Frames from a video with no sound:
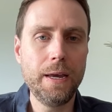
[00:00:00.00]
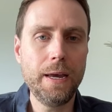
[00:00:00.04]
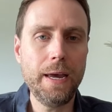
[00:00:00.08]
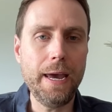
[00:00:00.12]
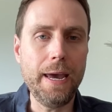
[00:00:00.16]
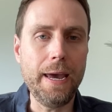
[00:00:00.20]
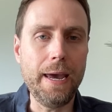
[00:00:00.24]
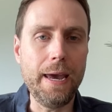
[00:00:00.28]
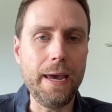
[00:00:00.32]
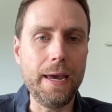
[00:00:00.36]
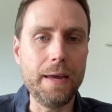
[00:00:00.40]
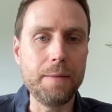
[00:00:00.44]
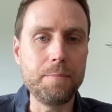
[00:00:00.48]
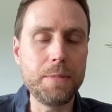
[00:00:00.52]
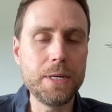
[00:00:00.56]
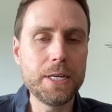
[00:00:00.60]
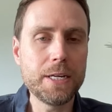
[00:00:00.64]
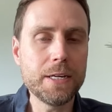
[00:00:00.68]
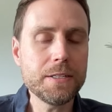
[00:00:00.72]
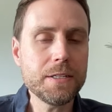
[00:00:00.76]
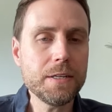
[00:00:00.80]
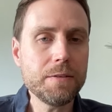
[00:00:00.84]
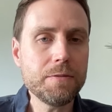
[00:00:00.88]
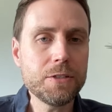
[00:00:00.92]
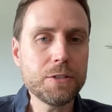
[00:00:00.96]
And
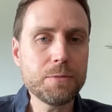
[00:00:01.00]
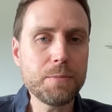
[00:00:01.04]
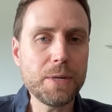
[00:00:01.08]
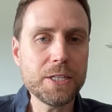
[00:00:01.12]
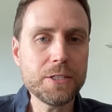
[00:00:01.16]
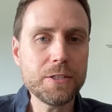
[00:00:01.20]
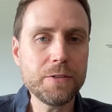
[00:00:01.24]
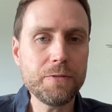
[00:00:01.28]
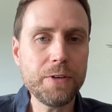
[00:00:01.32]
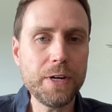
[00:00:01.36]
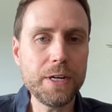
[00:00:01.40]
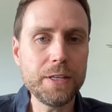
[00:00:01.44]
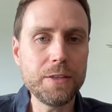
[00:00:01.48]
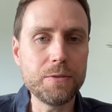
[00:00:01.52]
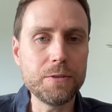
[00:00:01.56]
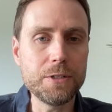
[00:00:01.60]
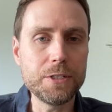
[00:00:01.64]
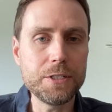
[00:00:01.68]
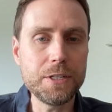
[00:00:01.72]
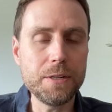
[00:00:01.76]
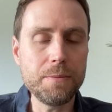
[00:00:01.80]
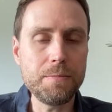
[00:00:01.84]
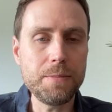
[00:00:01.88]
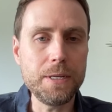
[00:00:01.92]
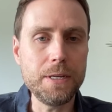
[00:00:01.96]
because I've specified the
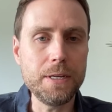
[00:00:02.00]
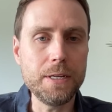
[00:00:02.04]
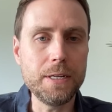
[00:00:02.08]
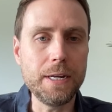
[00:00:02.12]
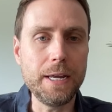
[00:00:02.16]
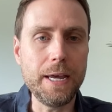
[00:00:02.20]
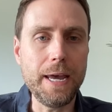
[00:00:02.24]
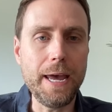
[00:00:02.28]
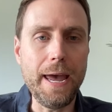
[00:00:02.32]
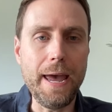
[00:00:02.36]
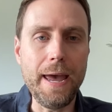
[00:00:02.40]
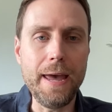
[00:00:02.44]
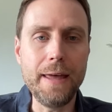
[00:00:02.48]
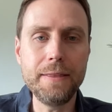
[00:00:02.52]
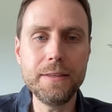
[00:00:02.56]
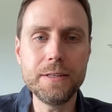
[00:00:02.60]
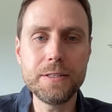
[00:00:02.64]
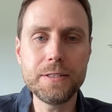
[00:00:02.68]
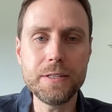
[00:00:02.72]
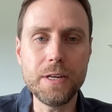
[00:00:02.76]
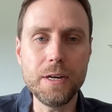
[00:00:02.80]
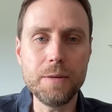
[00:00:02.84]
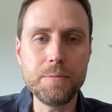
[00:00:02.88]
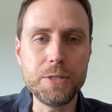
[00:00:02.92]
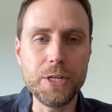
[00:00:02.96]
recipient and the
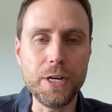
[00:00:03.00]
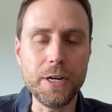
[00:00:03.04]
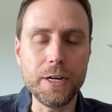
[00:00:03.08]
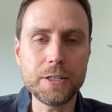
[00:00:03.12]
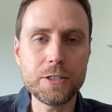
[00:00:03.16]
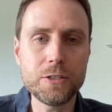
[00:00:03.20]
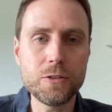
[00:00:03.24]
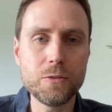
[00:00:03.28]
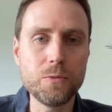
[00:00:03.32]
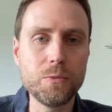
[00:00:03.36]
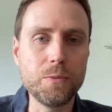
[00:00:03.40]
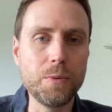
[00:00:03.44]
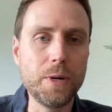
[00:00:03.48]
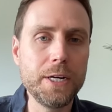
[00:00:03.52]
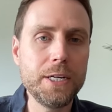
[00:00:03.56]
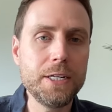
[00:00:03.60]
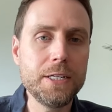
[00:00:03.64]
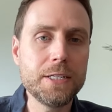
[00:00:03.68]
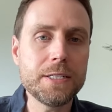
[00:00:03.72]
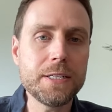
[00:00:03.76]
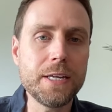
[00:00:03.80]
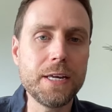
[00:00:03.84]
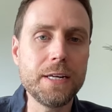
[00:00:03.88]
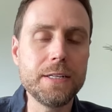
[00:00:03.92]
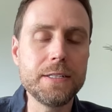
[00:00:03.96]
subject, Ready to
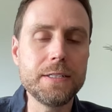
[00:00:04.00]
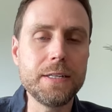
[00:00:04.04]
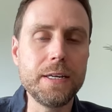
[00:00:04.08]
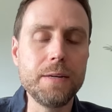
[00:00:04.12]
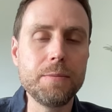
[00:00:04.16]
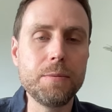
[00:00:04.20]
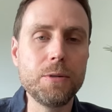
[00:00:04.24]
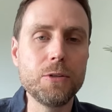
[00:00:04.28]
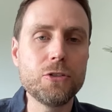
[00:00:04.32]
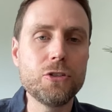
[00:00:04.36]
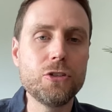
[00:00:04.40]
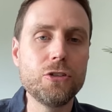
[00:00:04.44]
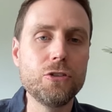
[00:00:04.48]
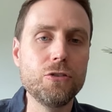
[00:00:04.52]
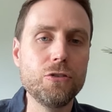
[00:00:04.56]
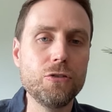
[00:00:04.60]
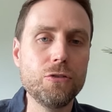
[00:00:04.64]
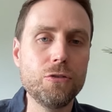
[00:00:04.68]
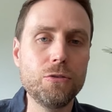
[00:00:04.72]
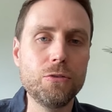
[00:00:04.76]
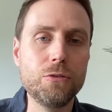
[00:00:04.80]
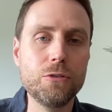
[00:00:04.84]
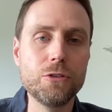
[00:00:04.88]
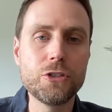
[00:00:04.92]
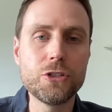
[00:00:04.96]
Send is able
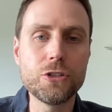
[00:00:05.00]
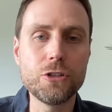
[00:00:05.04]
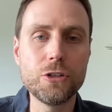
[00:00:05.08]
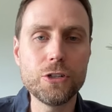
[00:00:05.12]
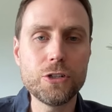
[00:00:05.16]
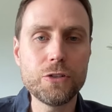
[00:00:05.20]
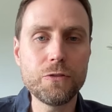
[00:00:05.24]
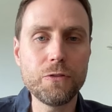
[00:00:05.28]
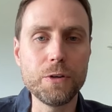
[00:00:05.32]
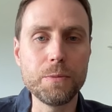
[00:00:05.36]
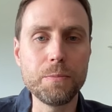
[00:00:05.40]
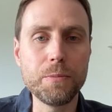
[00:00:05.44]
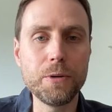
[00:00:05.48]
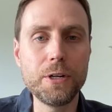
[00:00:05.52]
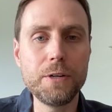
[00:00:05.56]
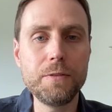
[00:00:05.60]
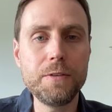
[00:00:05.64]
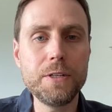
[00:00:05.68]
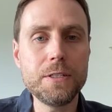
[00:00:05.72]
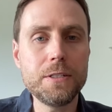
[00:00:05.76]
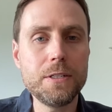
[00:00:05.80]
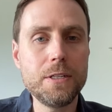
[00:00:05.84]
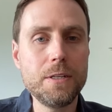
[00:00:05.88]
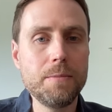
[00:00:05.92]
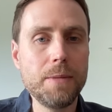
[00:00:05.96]
to search for
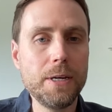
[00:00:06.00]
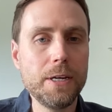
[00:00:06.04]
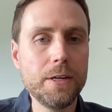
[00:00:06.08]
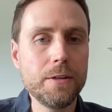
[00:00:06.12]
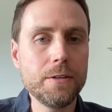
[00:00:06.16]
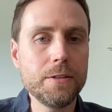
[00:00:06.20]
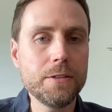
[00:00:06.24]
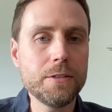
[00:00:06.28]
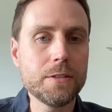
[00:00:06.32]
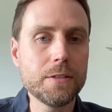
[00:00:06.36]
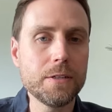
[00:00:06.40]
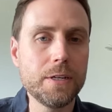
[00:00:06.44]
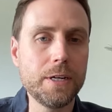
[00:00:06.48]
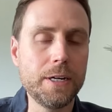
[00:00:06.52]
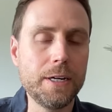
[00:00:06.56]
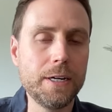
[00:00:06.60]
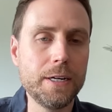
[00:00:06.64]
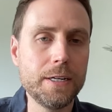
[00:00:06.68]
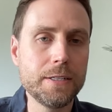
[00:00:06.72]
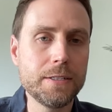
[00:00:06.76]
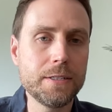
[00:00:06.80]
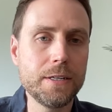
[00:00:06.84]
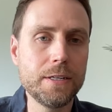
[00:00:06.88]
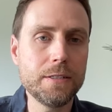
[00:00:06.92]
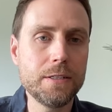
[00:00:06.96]
previous emails
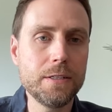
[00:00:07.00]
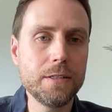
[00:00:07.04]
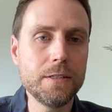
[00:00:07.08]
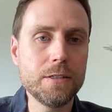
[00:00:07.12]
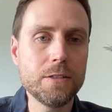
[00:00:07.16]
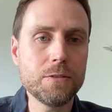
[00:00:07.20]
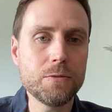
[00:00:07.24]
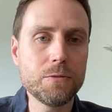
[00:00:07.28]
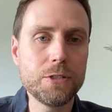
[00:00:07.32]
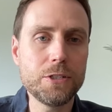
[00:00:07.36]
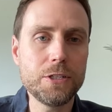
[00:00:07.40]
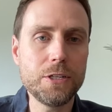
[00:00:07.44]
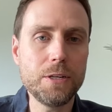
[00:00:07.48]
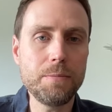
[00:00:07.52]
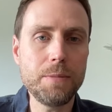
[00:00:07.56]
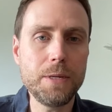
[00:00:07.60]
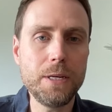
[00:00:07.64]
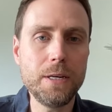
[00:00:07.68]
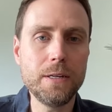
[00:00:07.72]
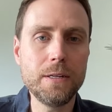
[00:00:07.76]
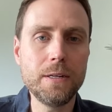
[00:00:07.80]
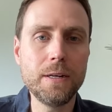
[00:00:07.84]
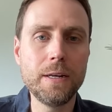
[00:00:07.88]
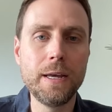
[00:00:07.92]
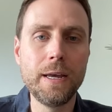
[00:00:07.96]
sent to this
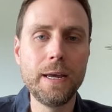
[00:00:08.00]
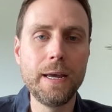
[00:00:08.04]
recipient,